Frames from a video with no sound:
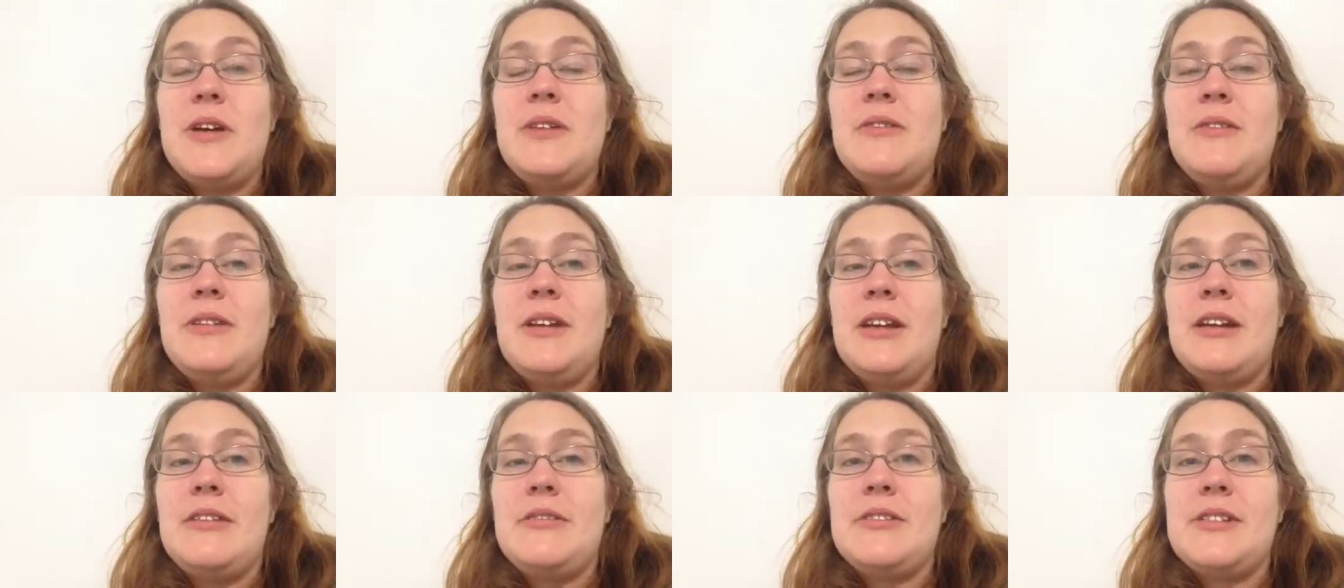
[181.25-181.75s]
you
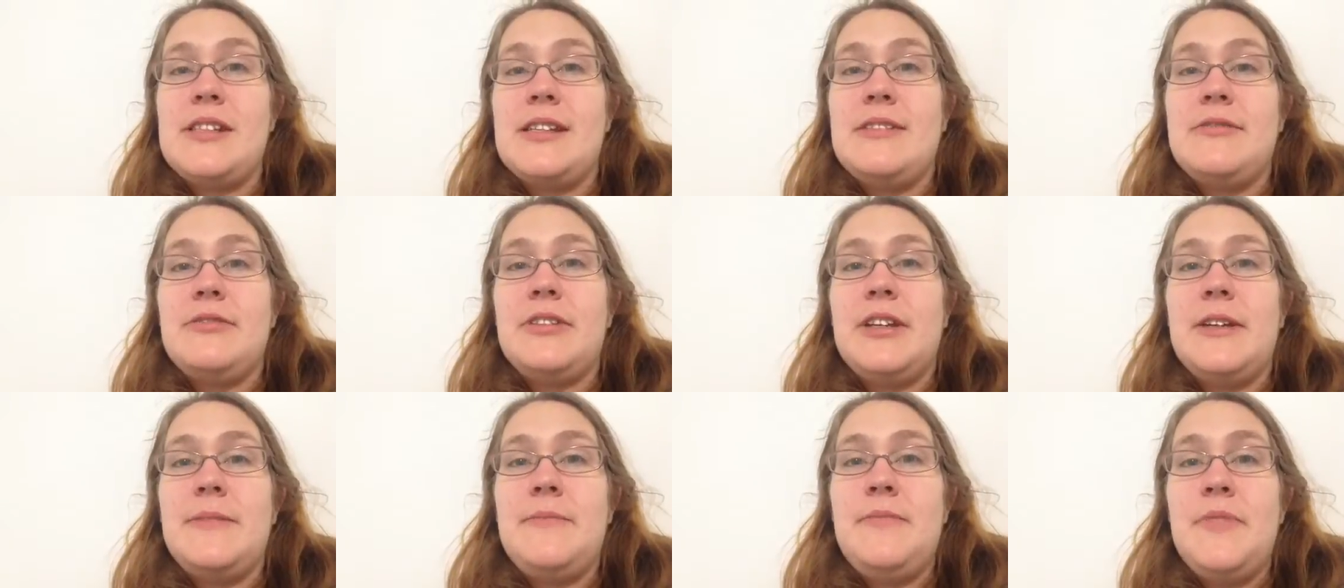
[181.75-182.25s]
can get out
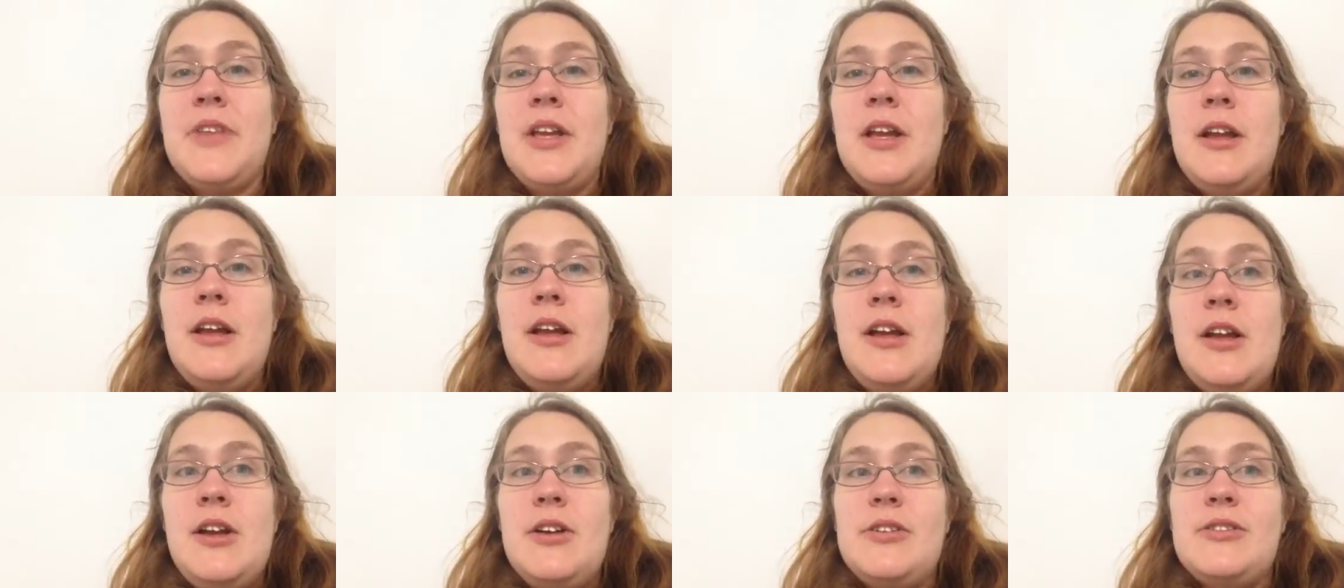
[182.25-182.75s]
safely.
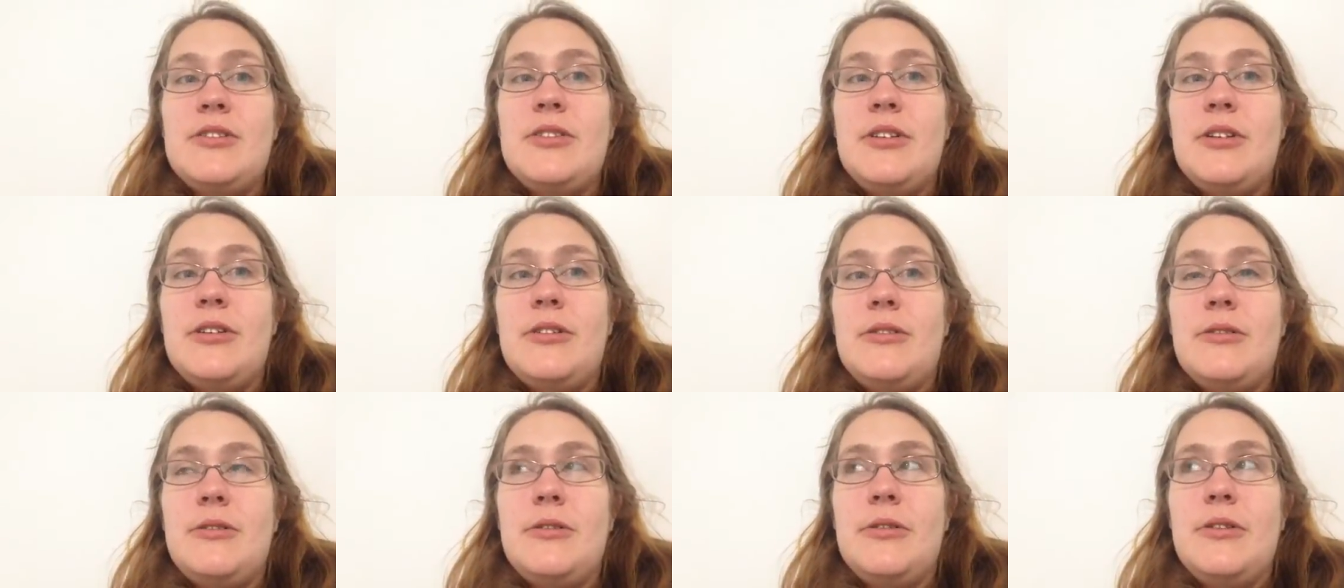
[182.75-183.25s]

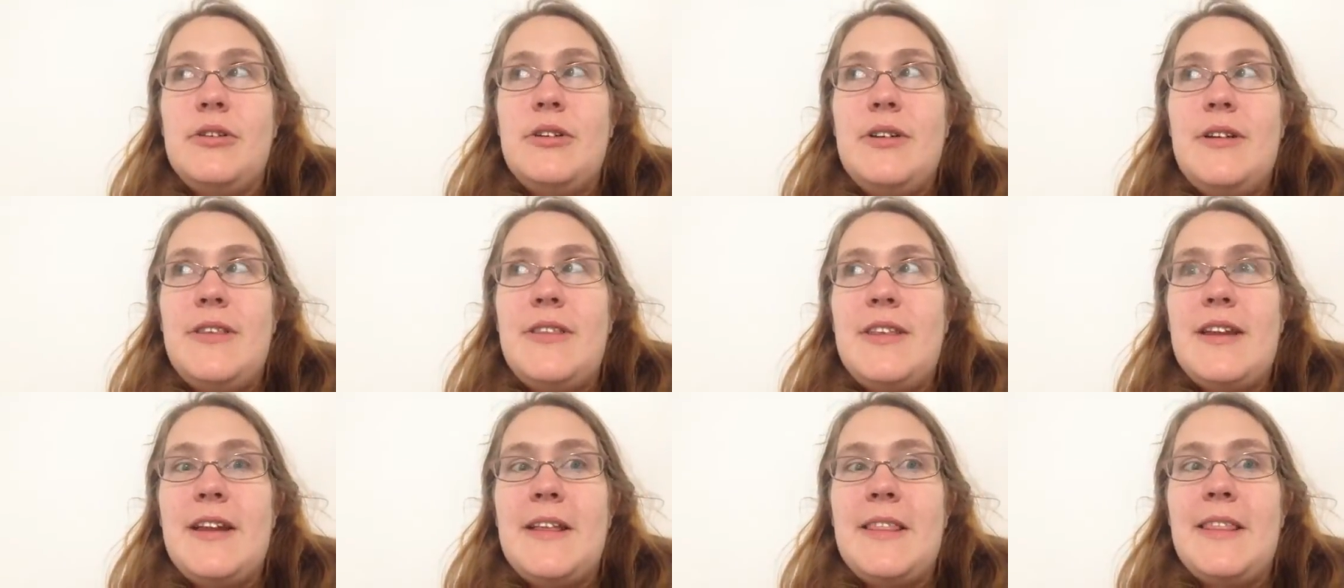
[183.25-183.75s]
So good
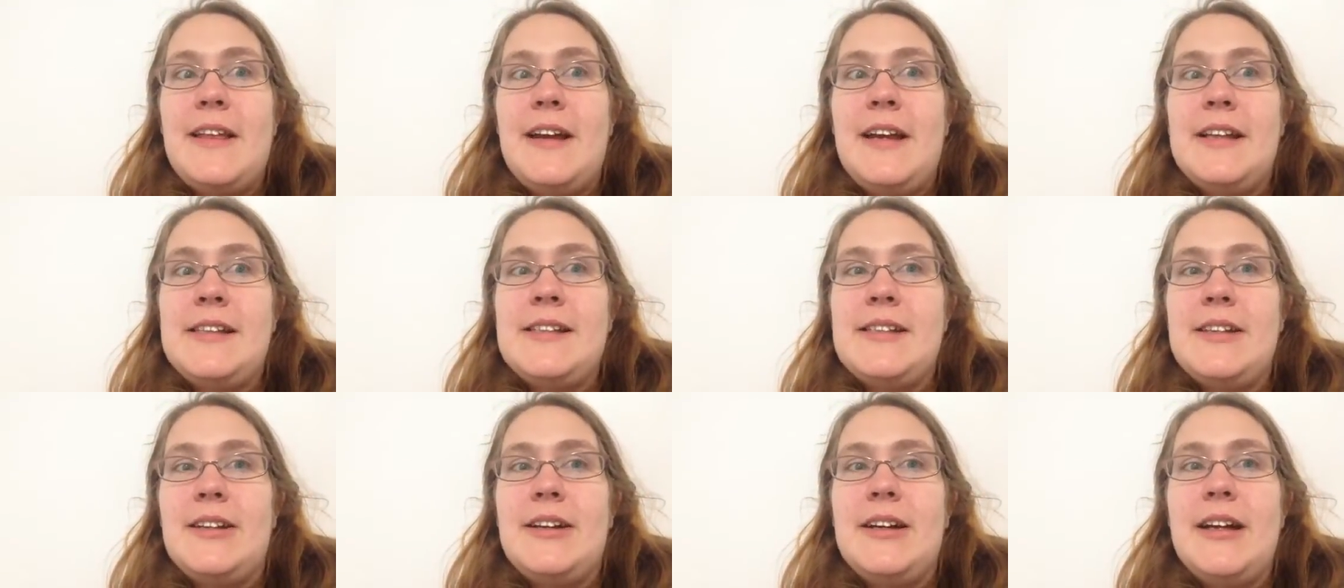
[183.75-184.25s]
thing
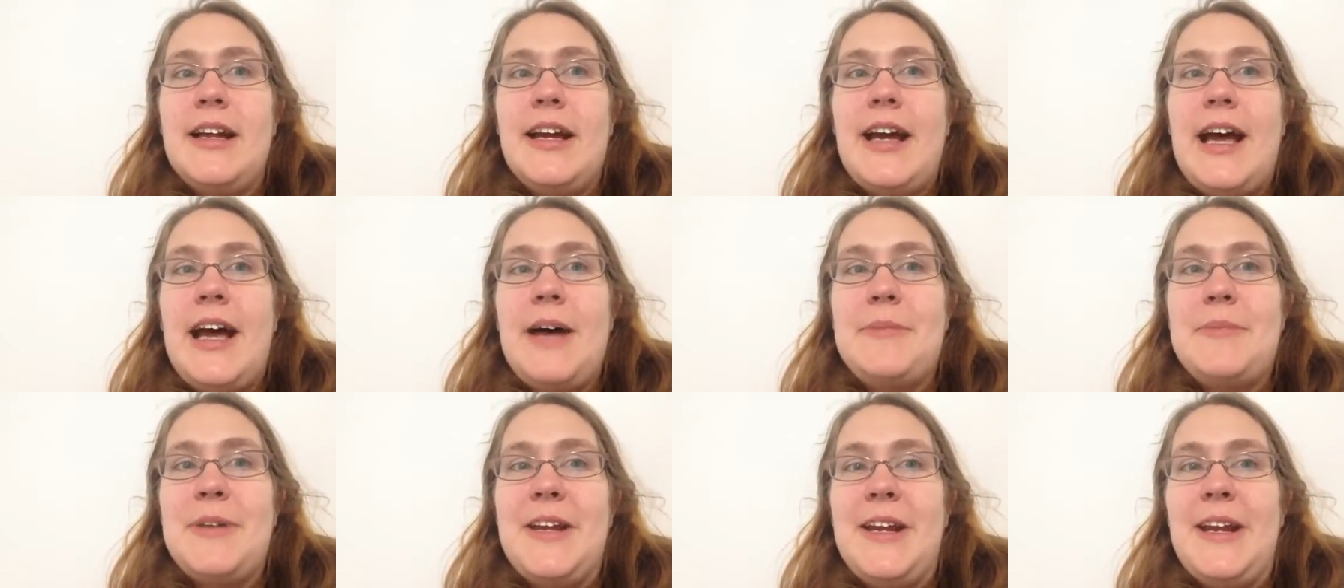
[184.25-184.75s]
that's not
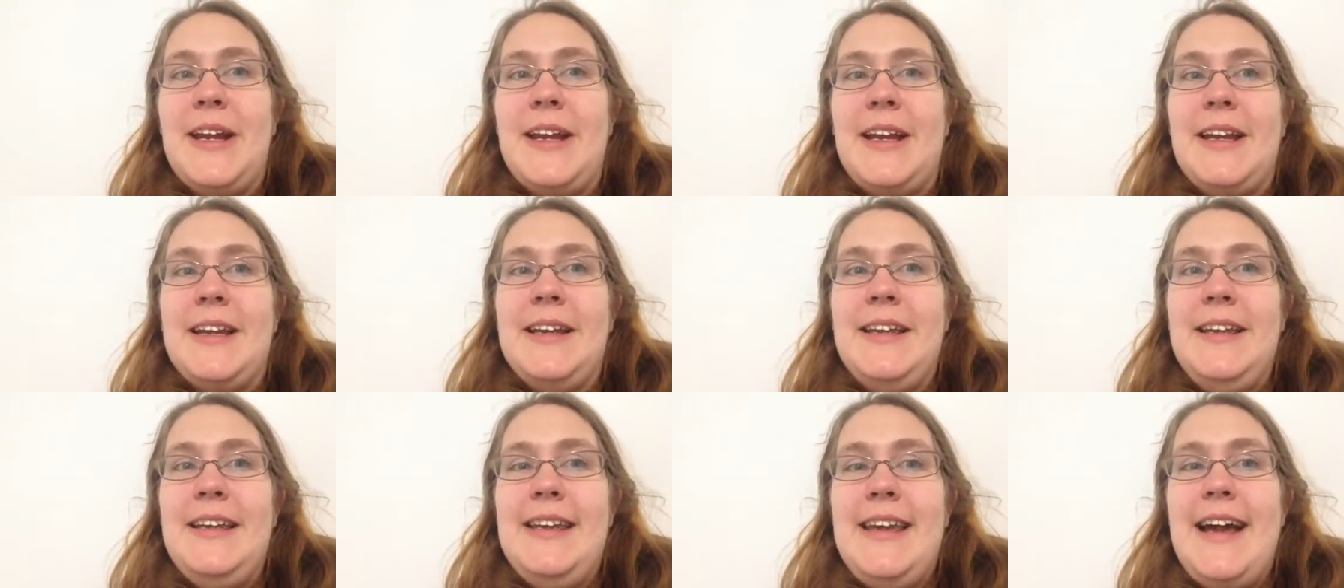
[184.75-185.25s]

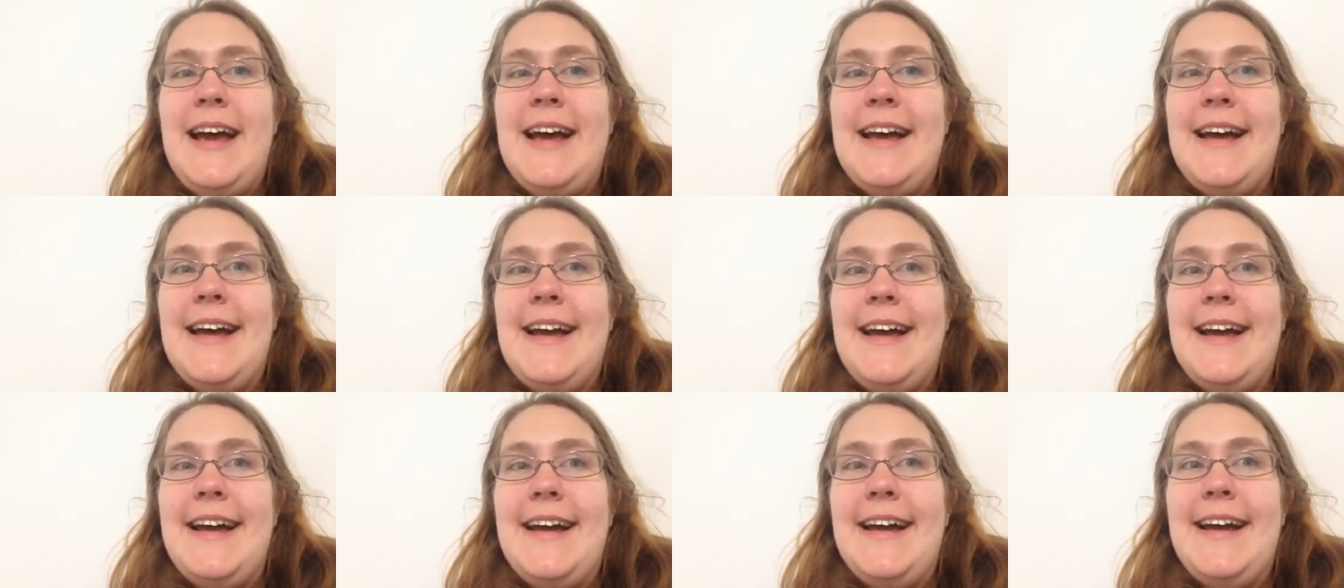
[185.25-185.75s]
happening.
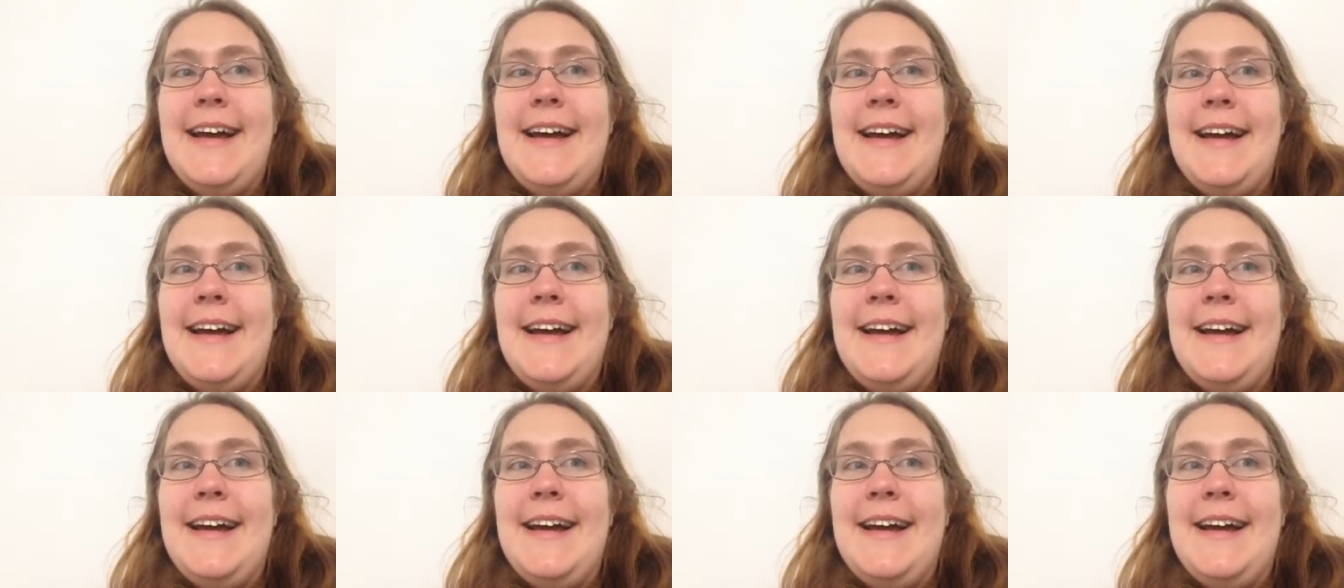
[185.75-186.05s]
Yay!